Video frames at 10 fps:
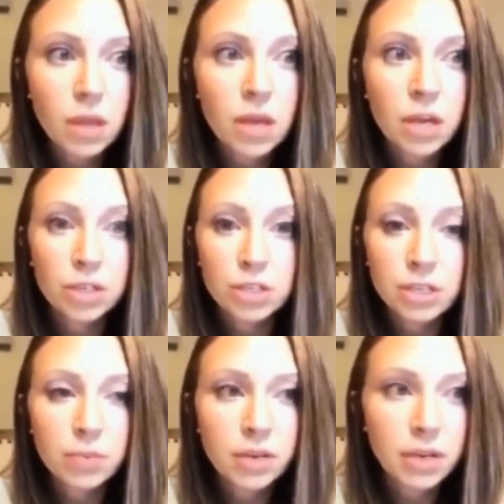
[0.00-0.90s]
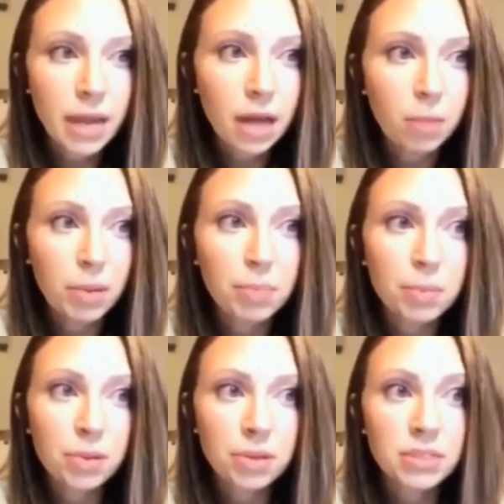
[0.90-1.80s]
She said we need help, and
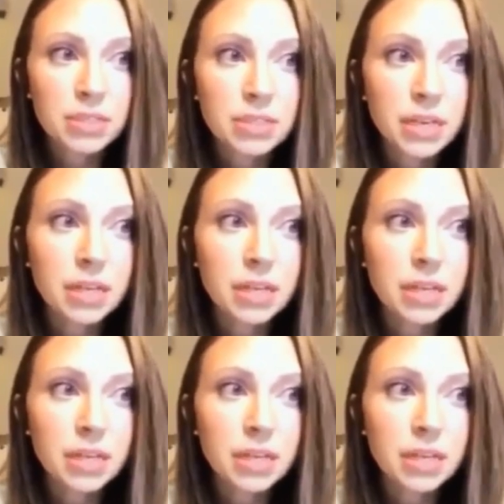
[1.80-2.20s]
people are sitting